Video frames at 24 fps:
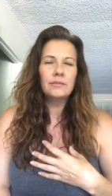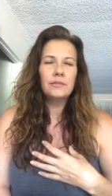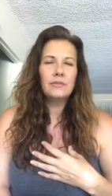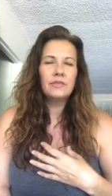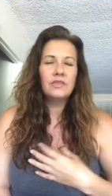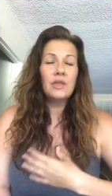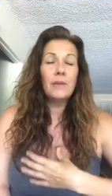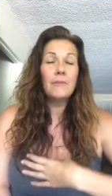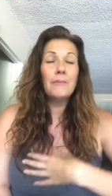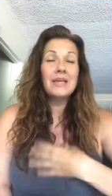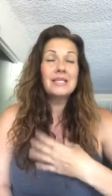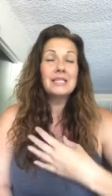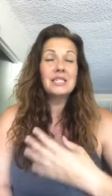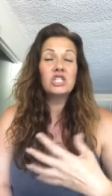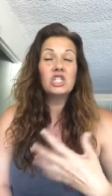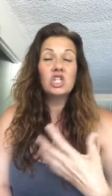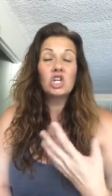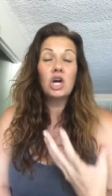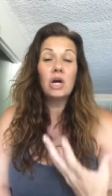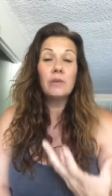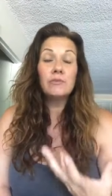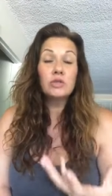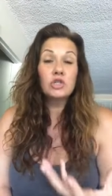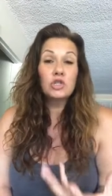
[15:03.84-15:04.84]

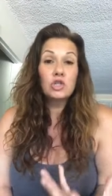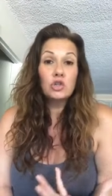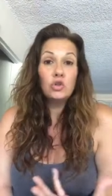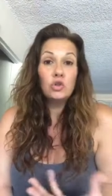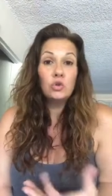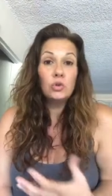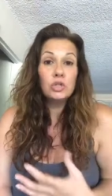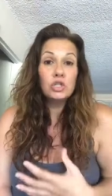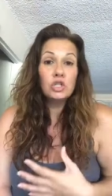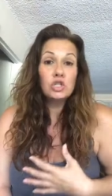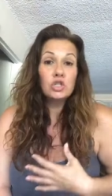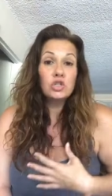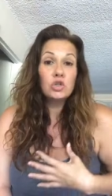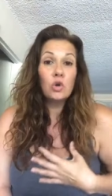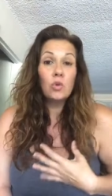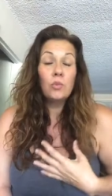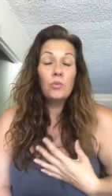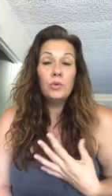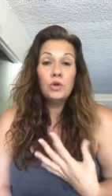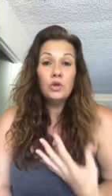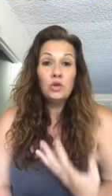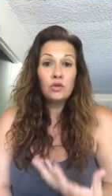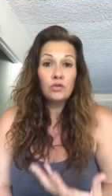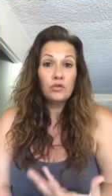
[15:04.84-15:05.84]
message comes through. It's so
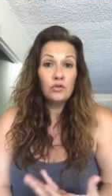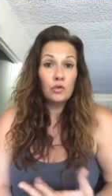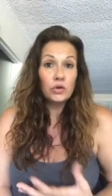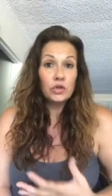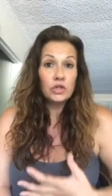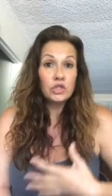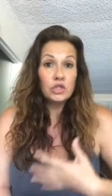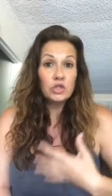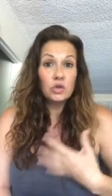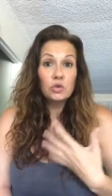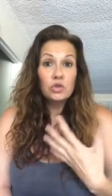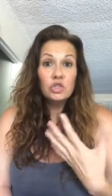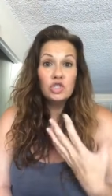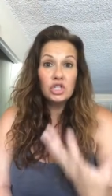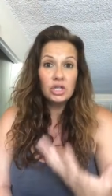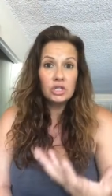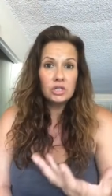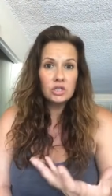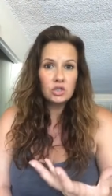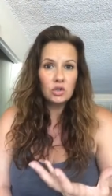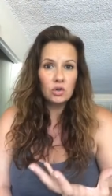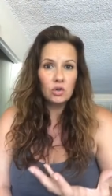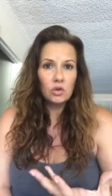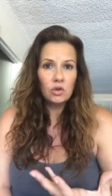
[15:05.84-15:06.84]
beautiful. It's so
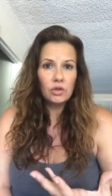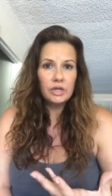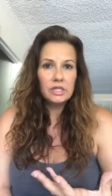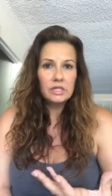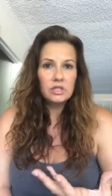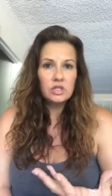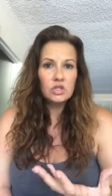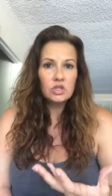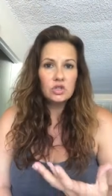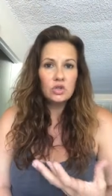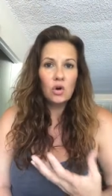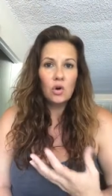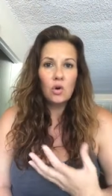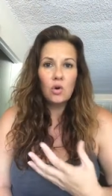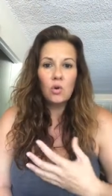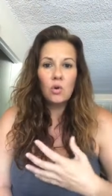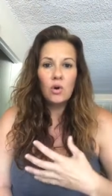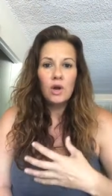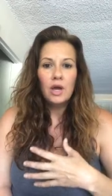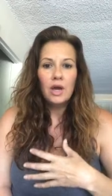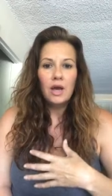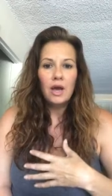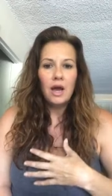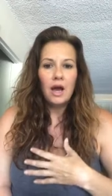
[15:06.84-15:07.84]
gentle. It's
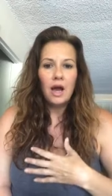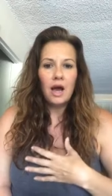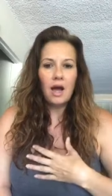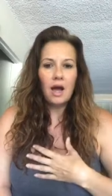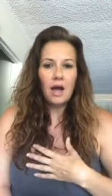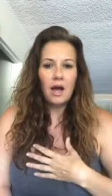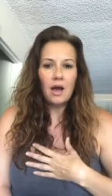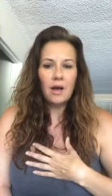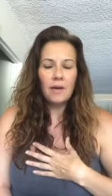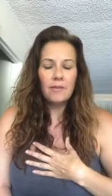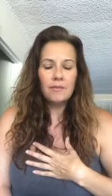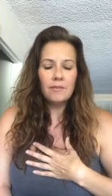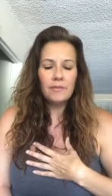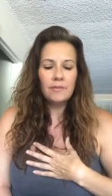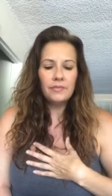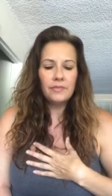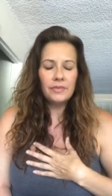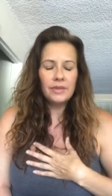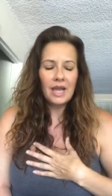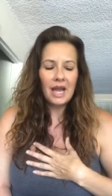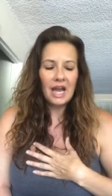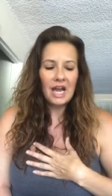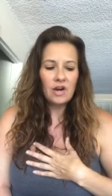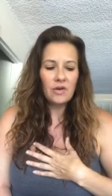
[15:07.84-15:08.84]
so,
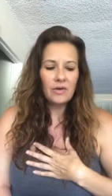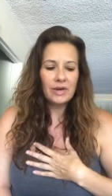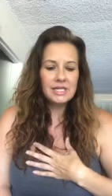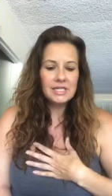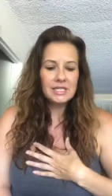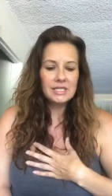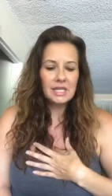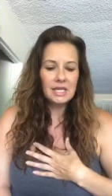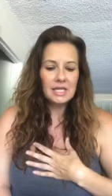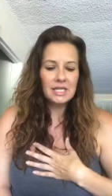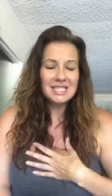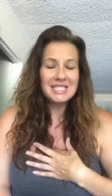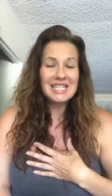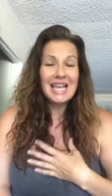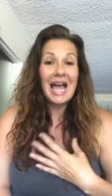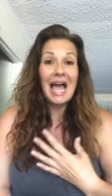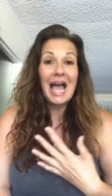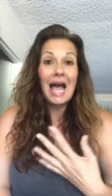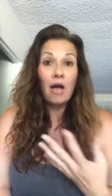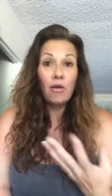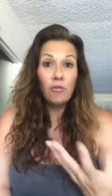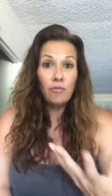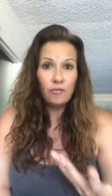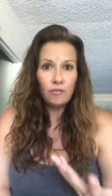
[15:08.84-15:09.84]
how do I say this,
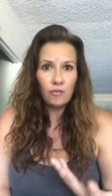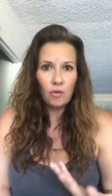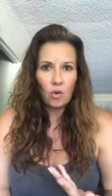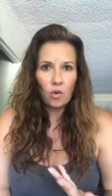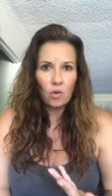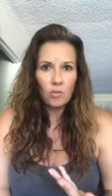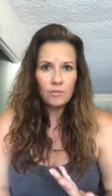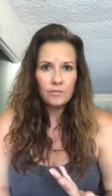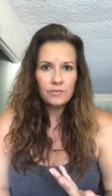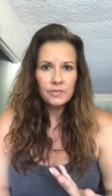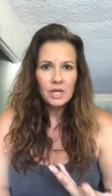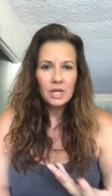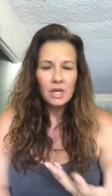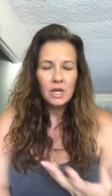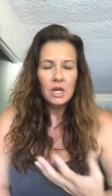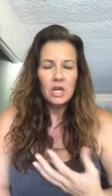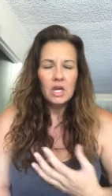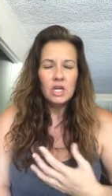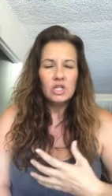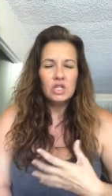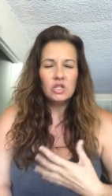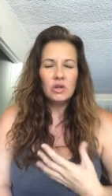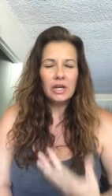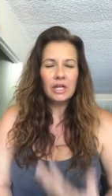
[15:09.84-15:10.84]
helpful.
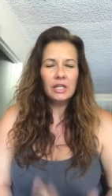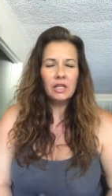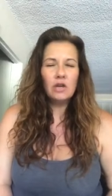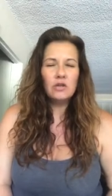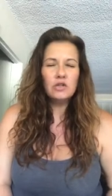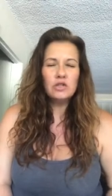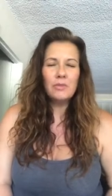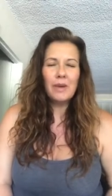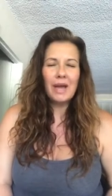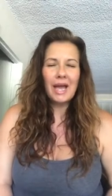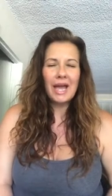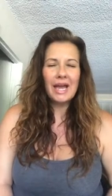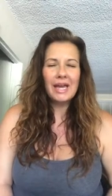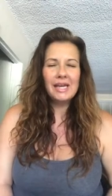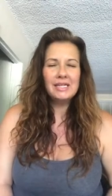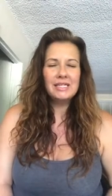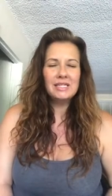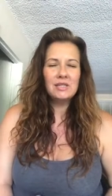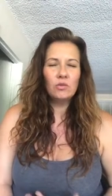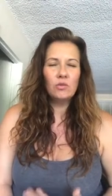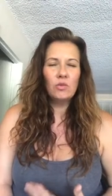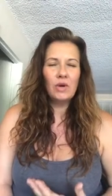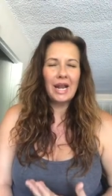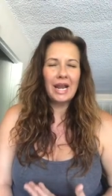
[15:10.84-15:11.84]
So I close my
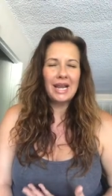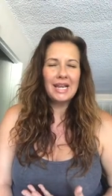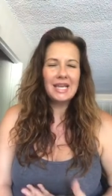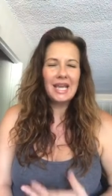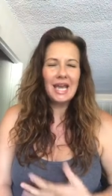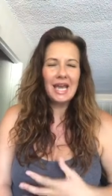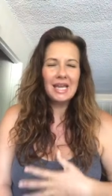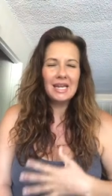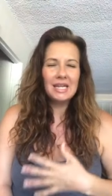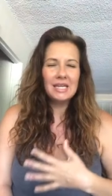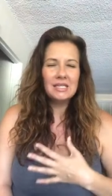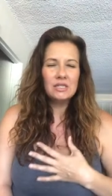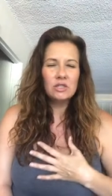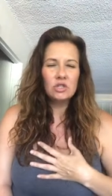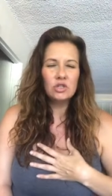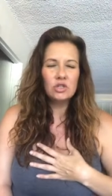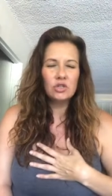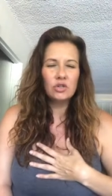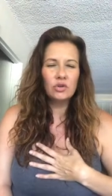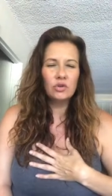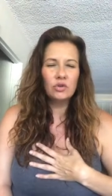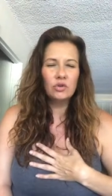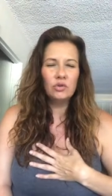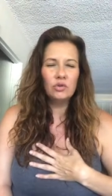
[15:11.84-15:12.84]
eyes, and what I get is
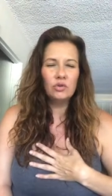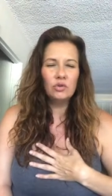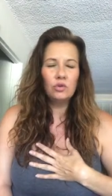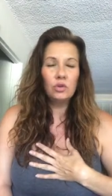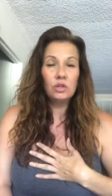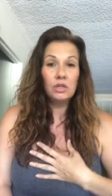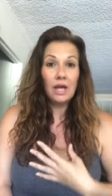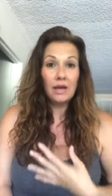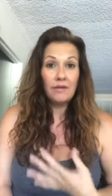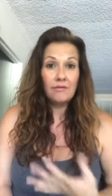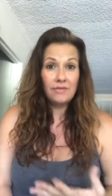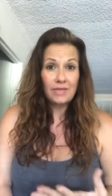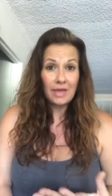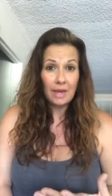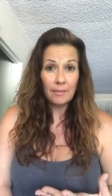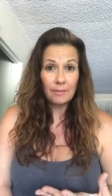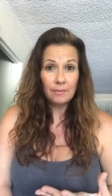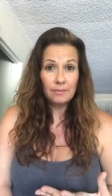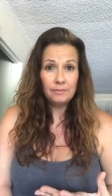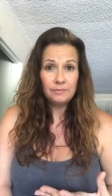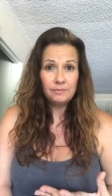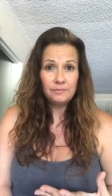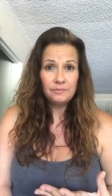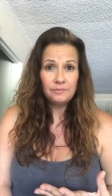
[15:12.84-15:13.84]
to love
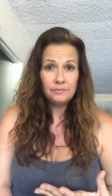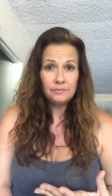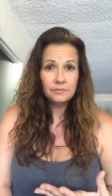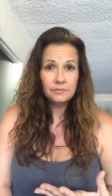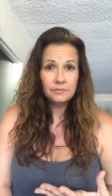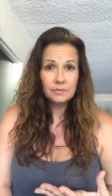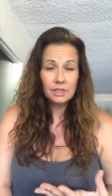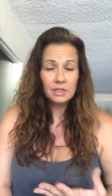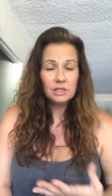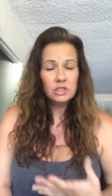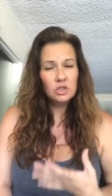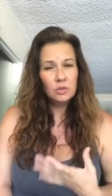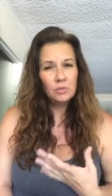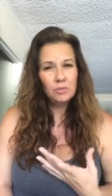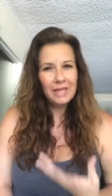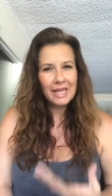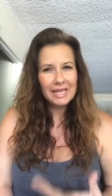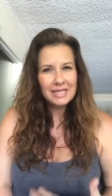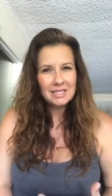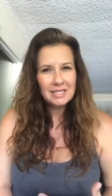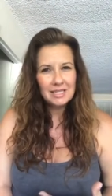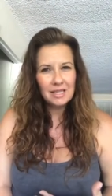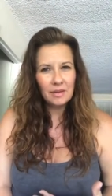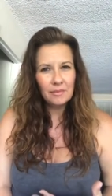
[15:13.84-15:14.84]
them, to
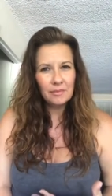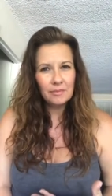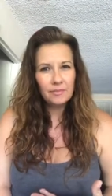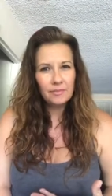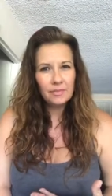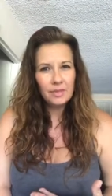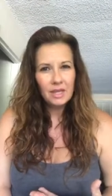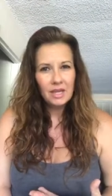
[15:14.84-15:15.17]
bless them.